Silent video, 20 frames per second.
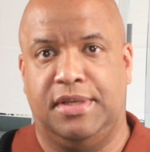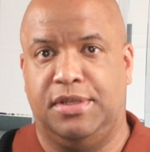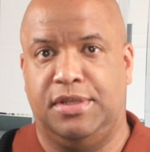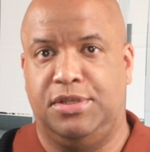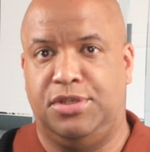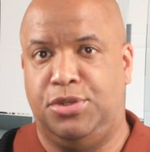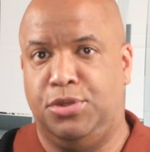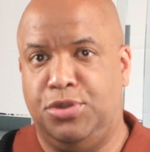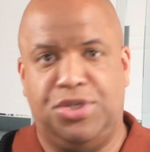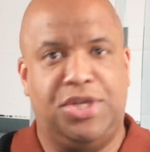
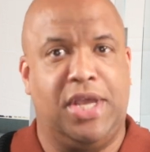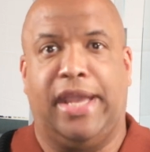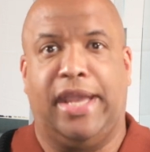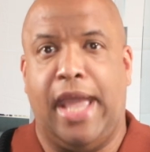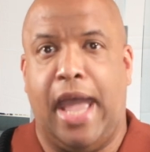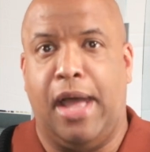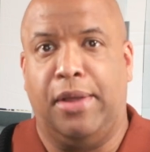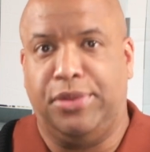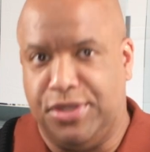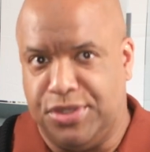to check
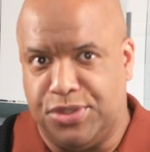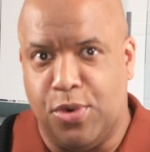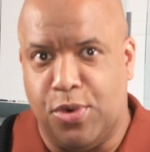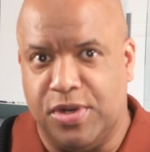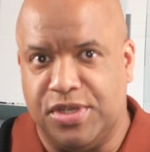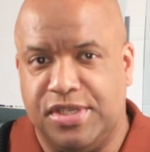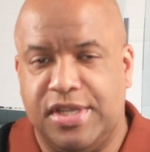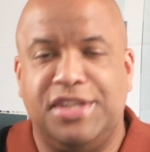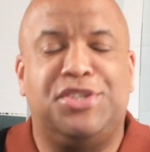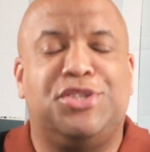out this
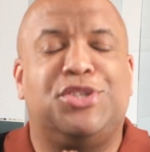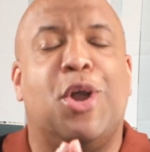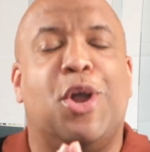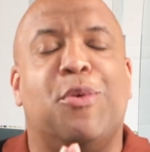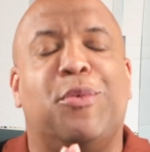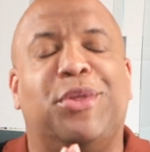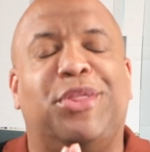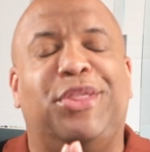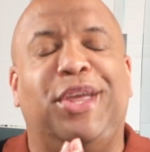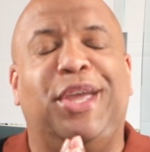course. Let's start
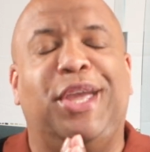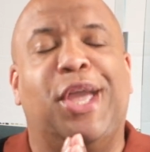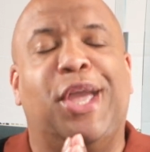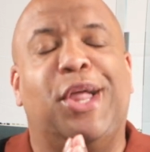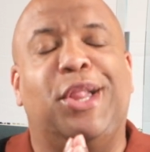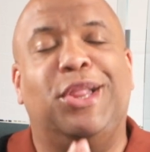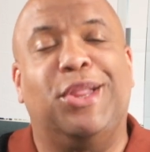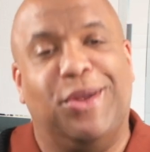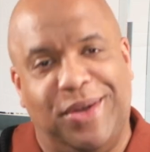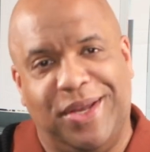with the
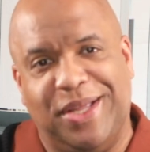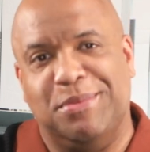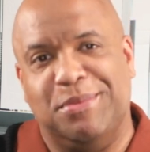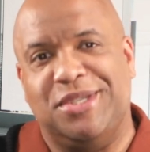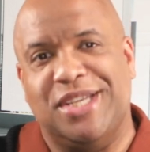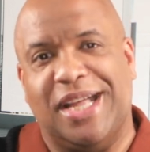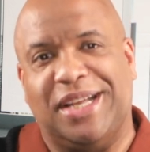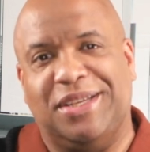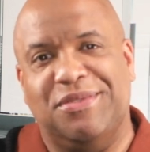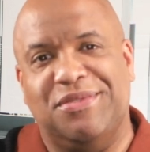learning
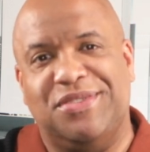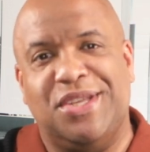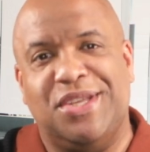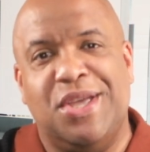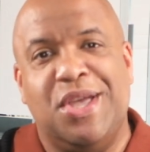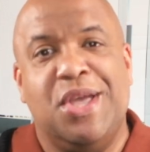objectives.